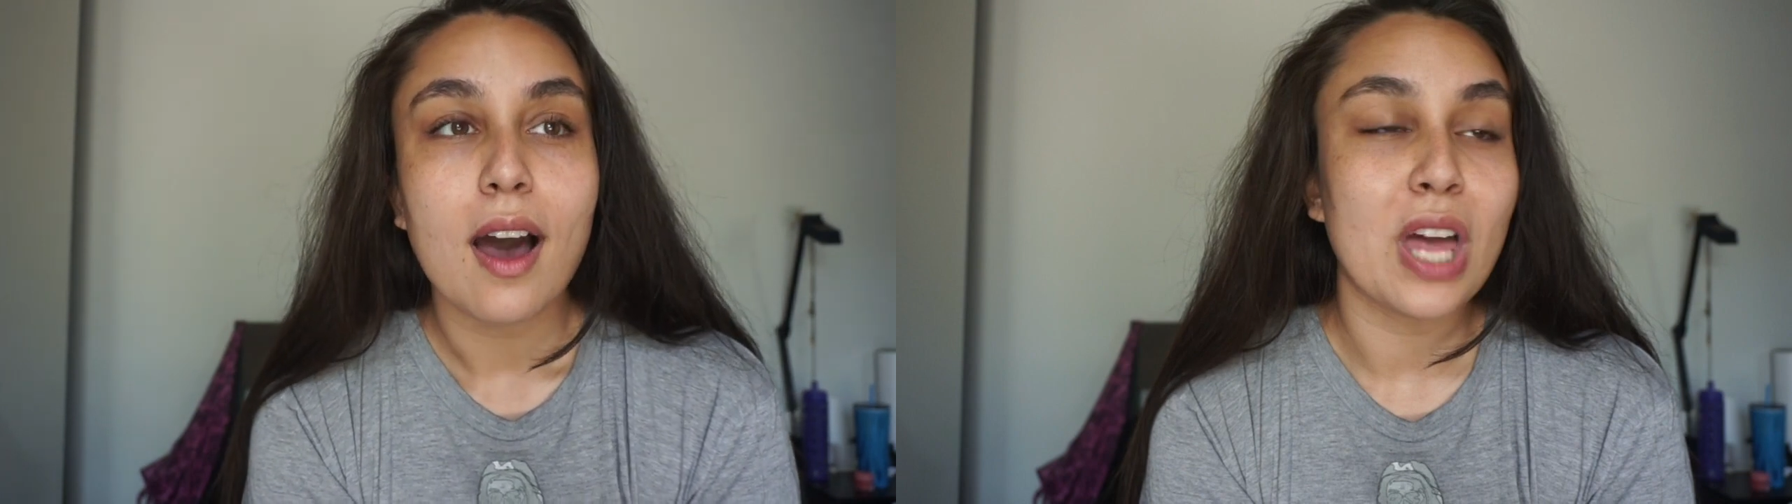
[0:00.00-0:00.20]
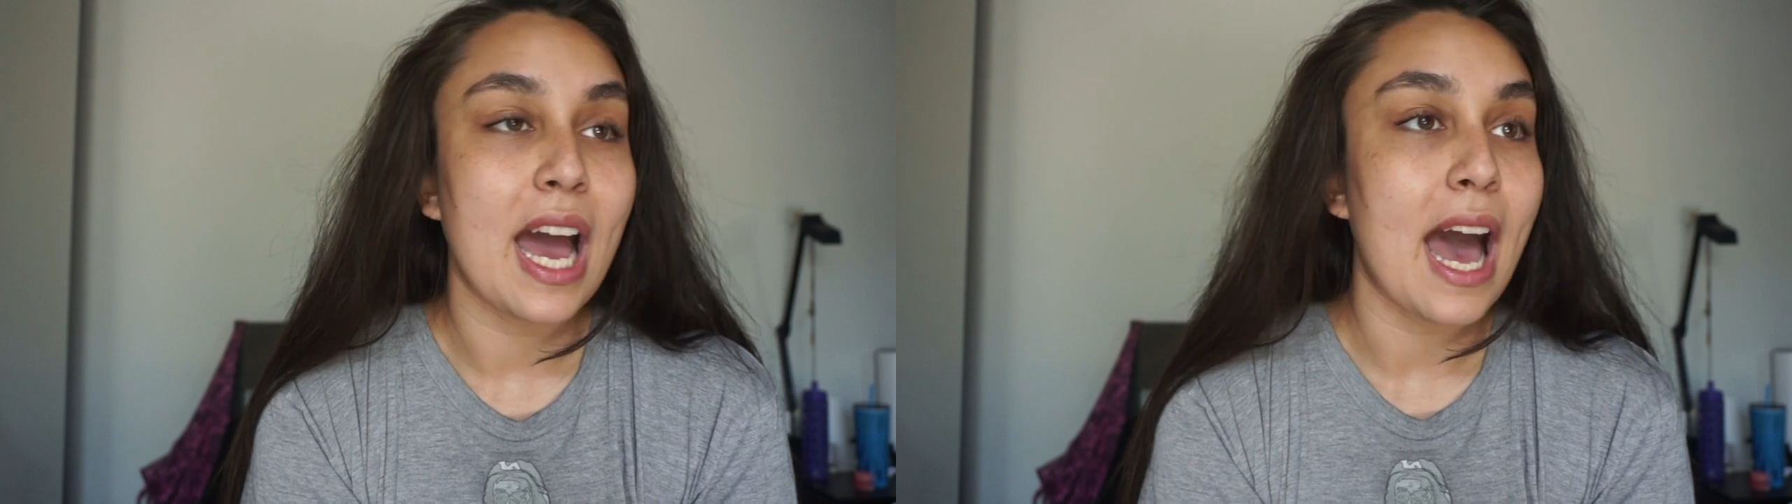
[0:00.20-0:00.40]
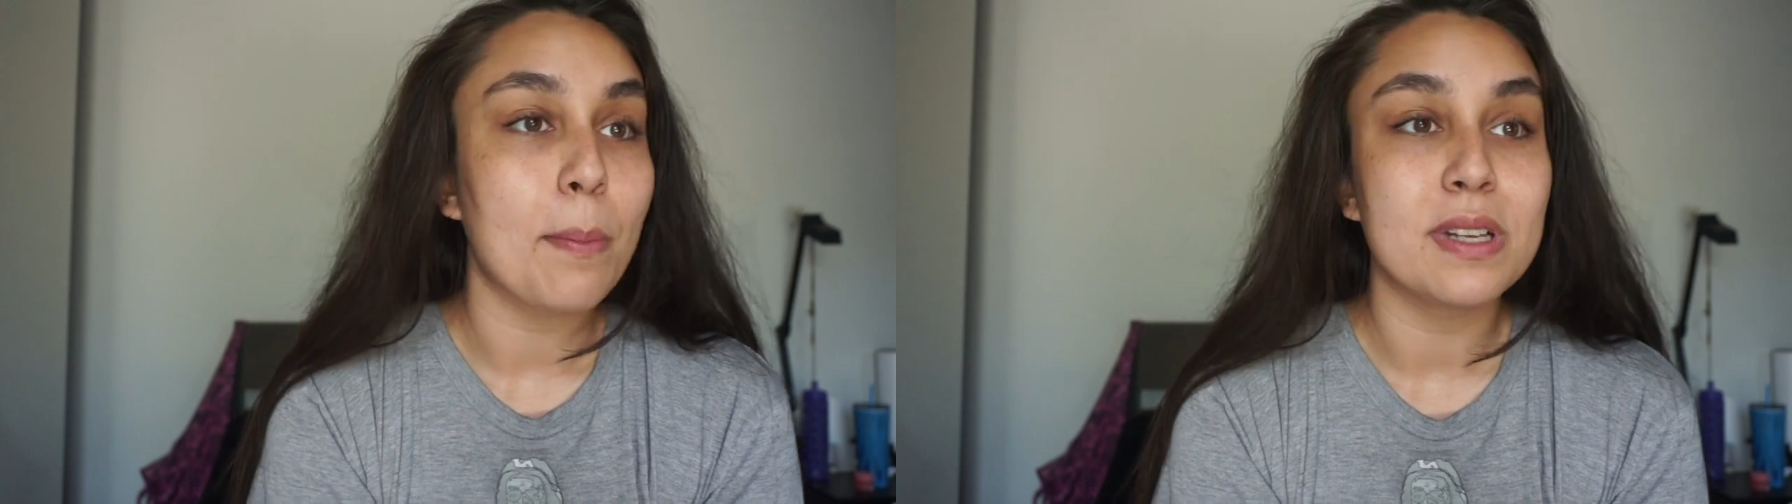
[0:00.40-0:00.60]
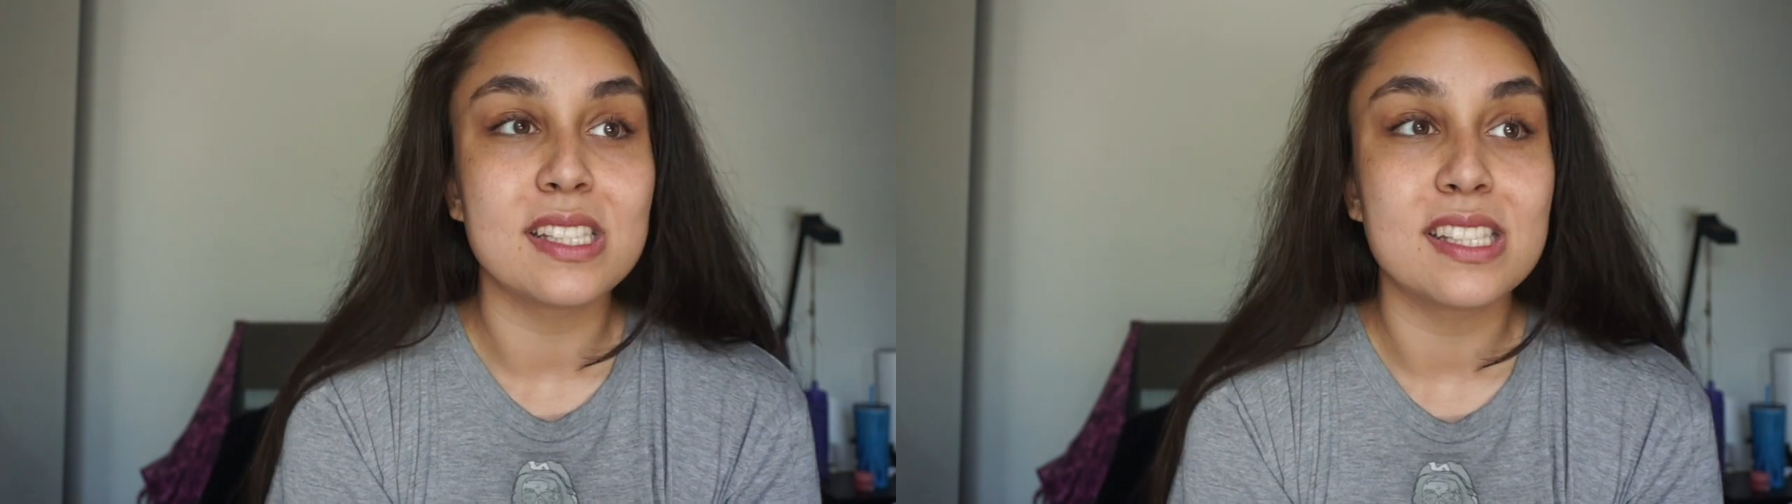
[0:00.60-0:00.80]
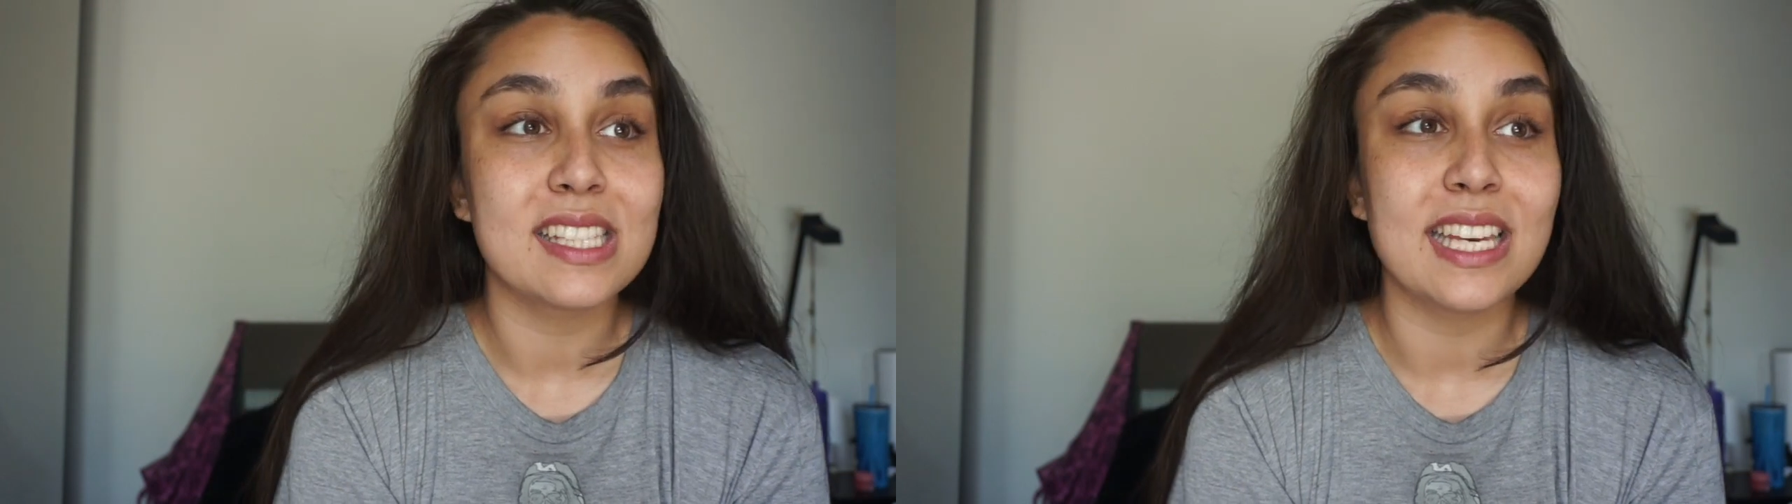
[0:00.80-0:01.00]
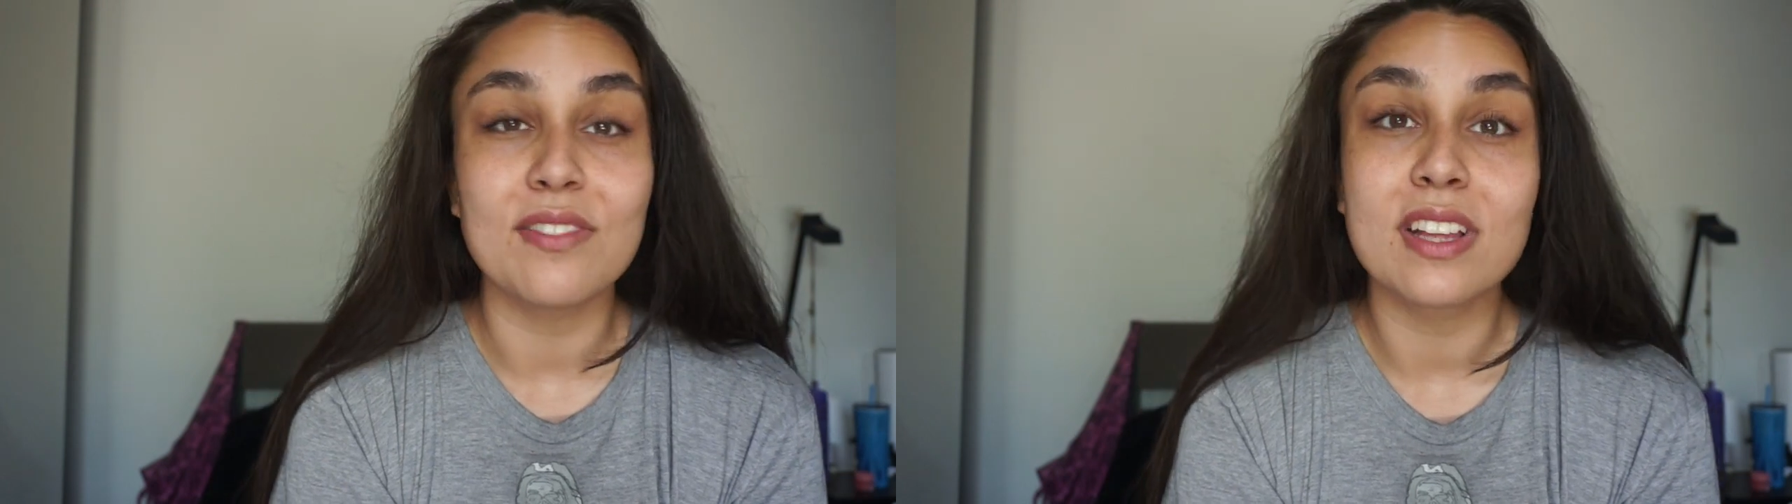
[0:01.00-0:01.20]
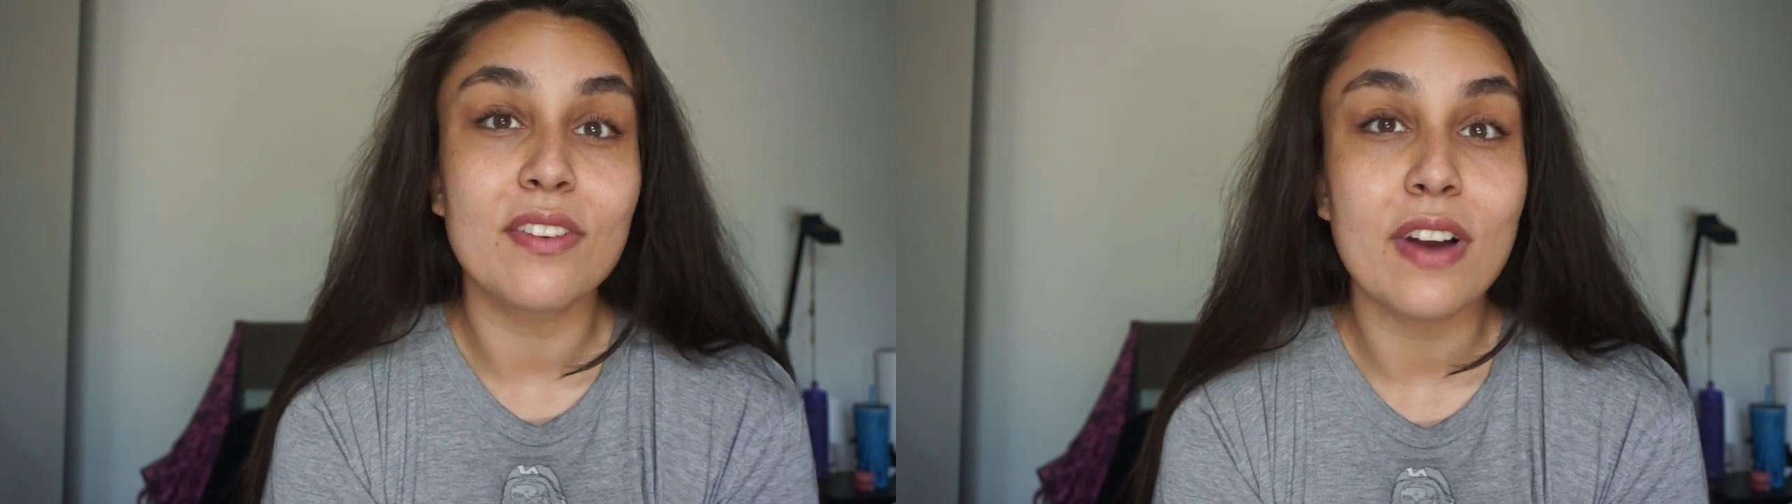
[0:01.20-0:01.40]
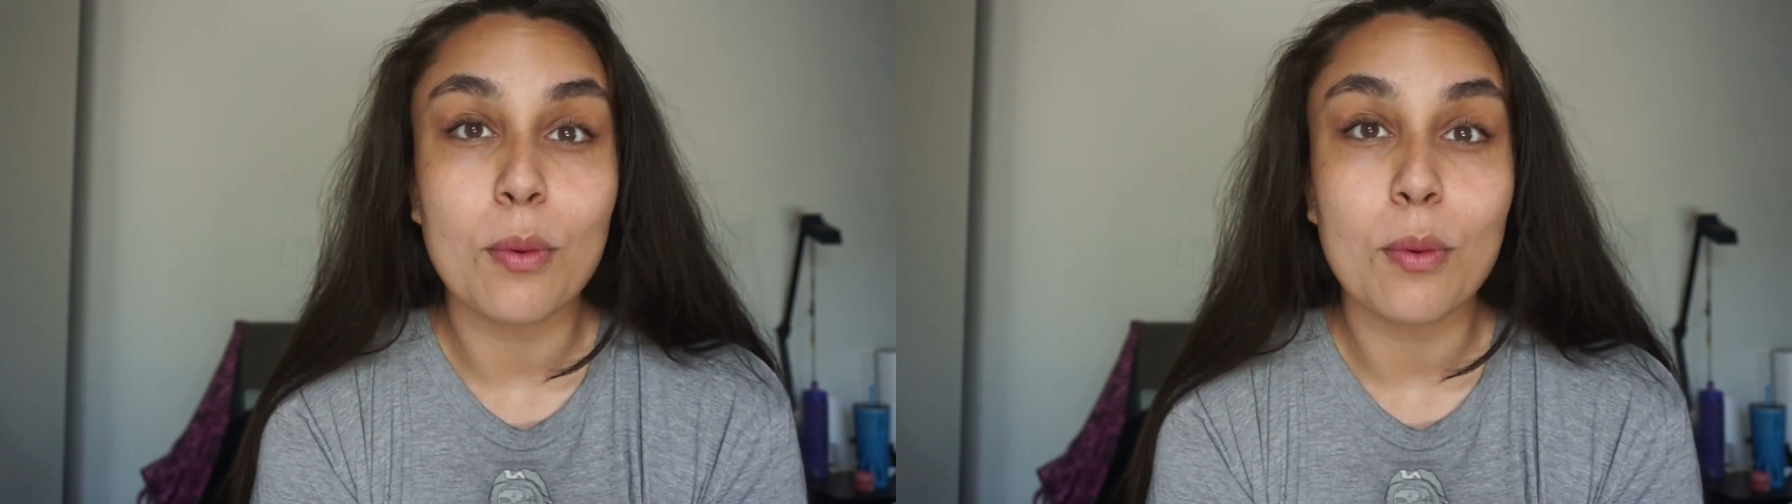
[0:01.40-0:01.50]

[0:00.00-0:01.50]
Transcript: that happens even if I